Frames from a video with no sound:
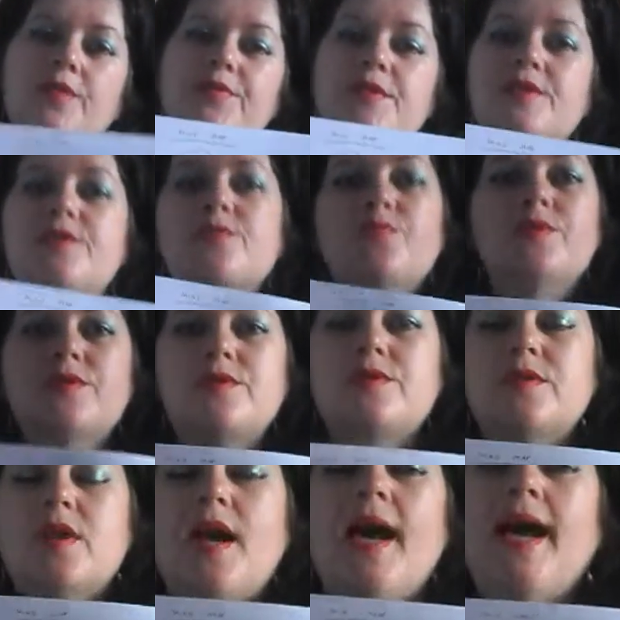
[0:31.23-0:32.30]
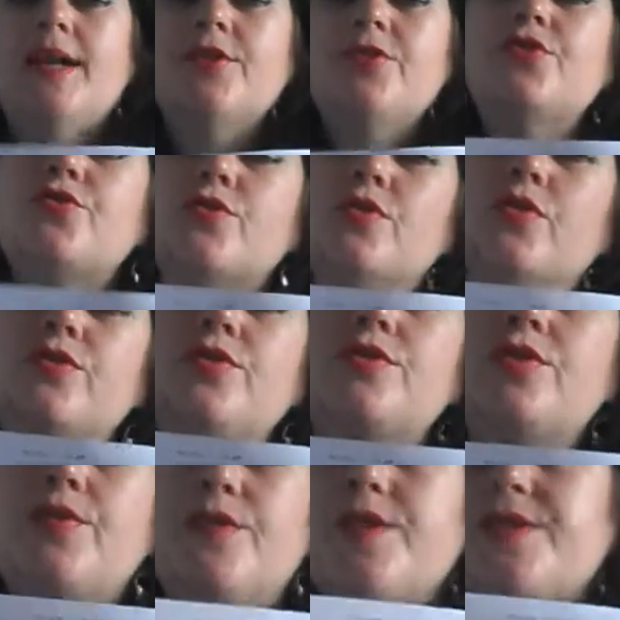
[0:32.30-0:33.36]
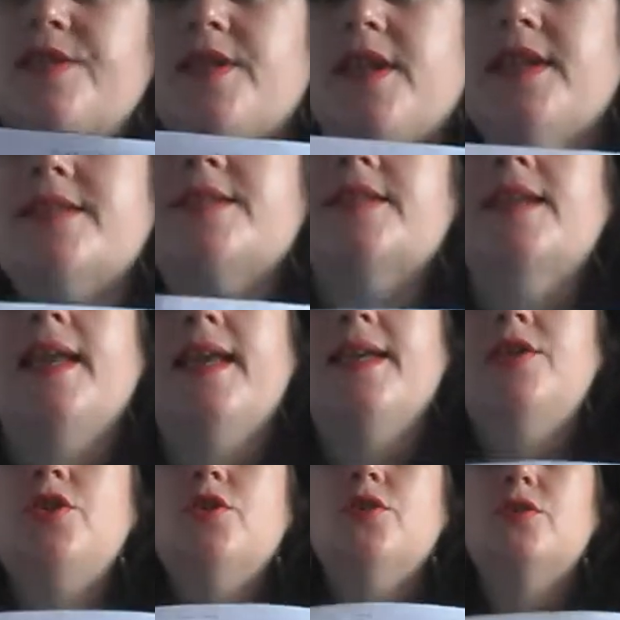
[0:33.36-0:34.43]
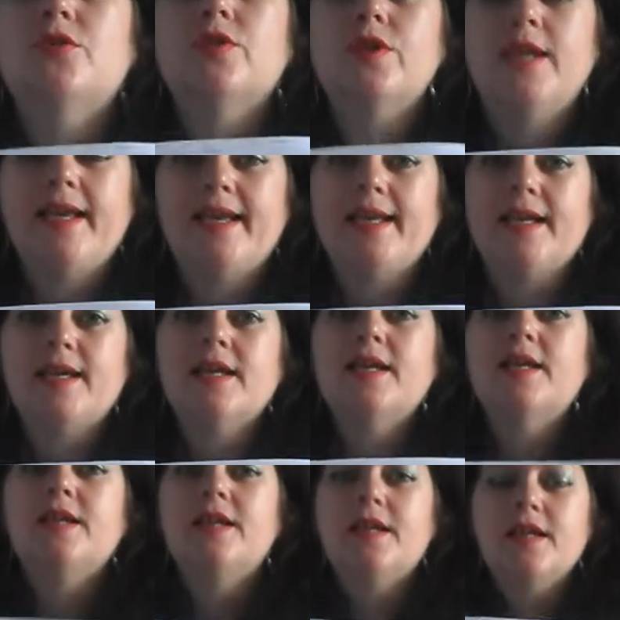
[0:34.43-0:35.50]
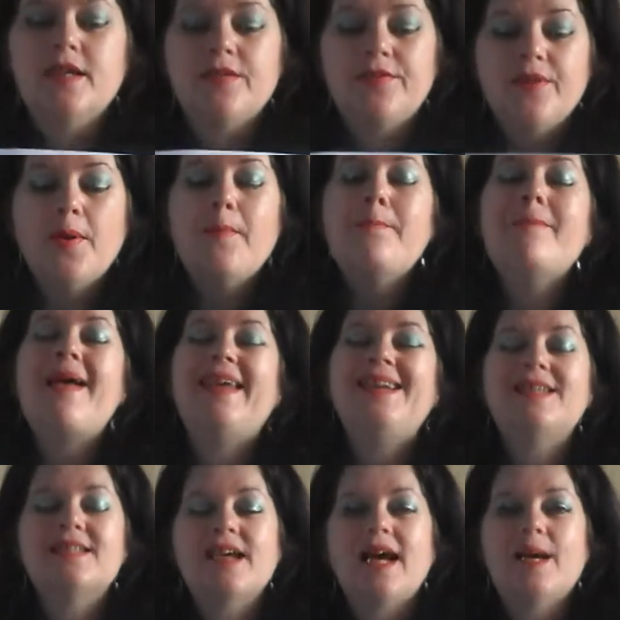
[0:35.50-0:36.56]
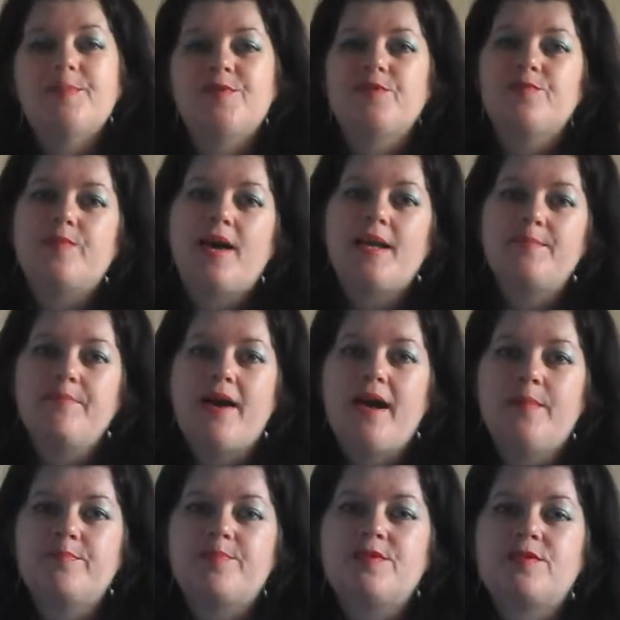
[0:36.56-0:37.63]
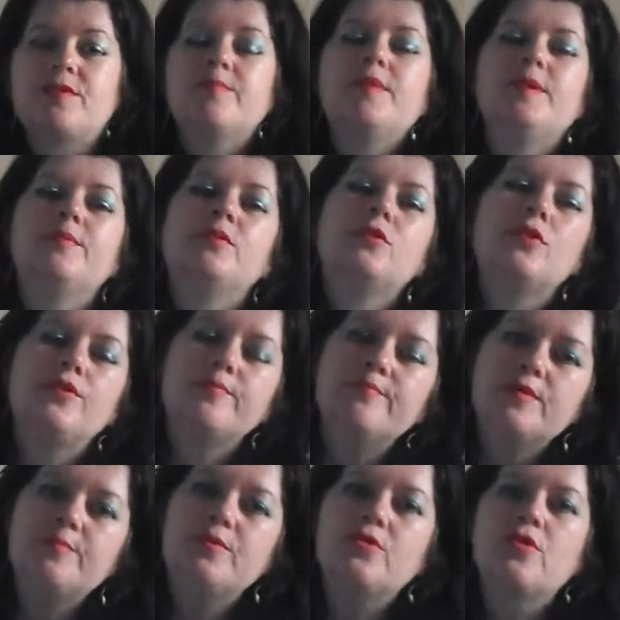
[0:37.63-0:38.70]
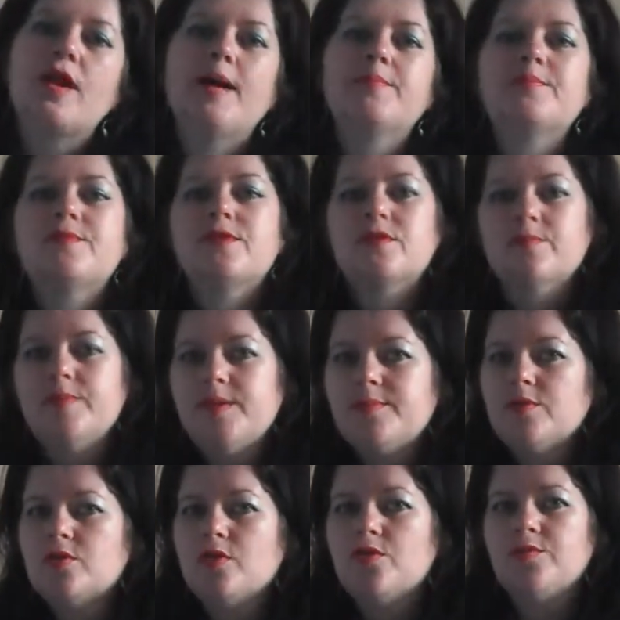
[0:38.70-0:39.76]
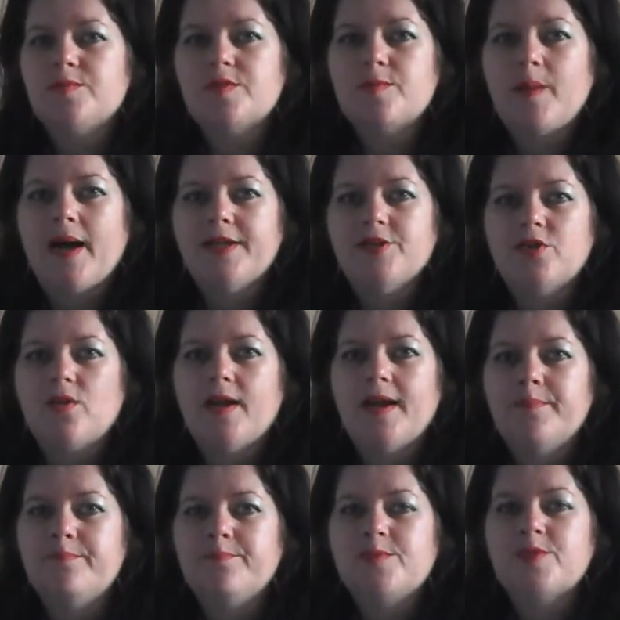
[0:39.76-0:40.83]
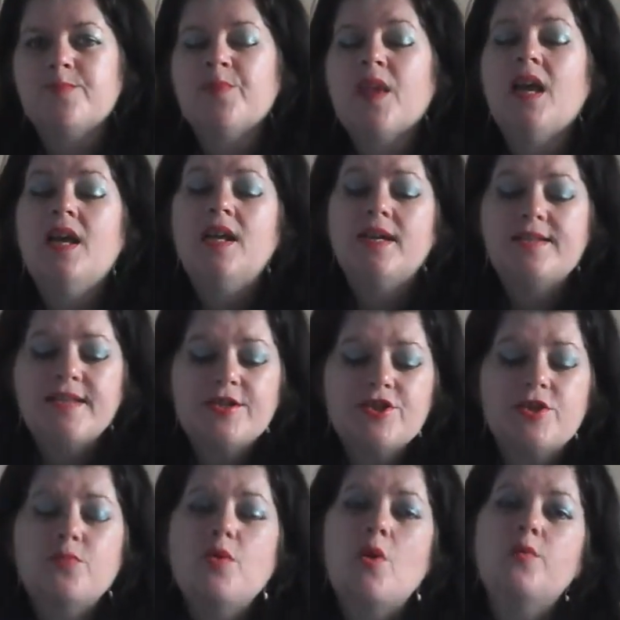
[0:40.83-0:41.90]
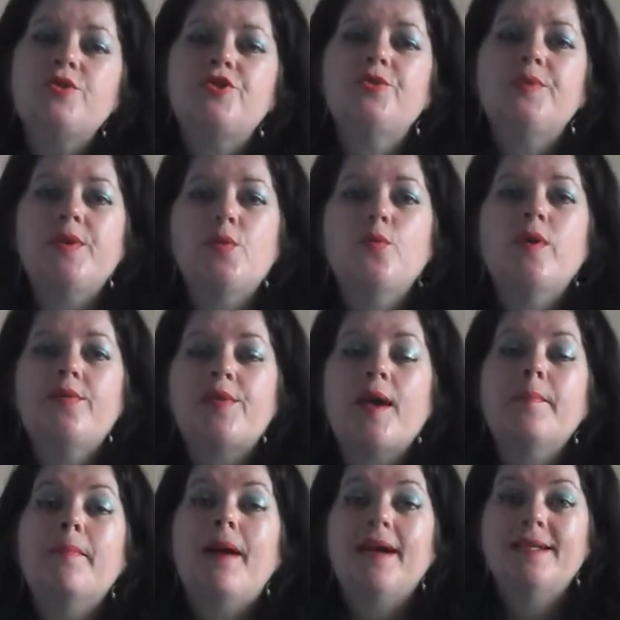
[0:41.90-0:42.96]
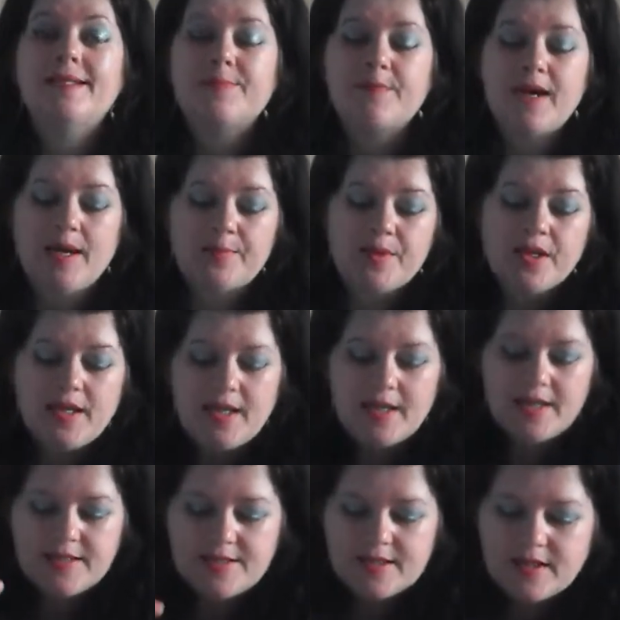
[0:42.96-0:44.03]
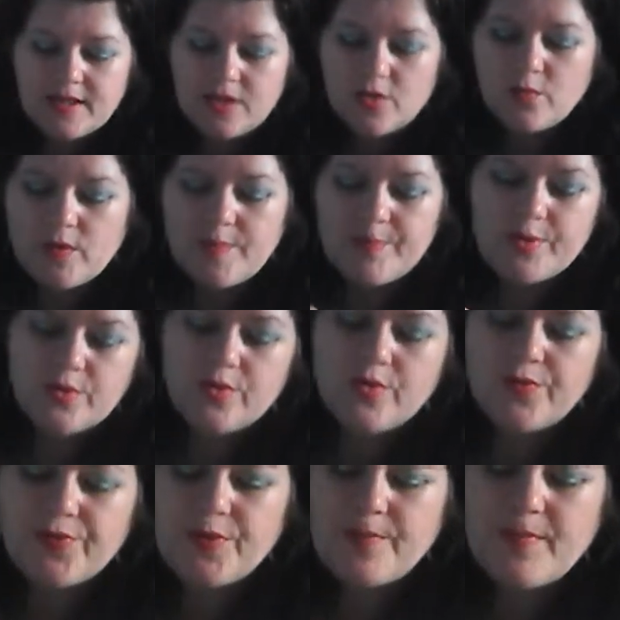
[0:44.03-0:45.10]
This was hand drawn, so this isn't in your link. There are many types of mind maps. Some people call them bubblegrams, some people call them spidergrams. Essentially what we're doing with a mind map is we put the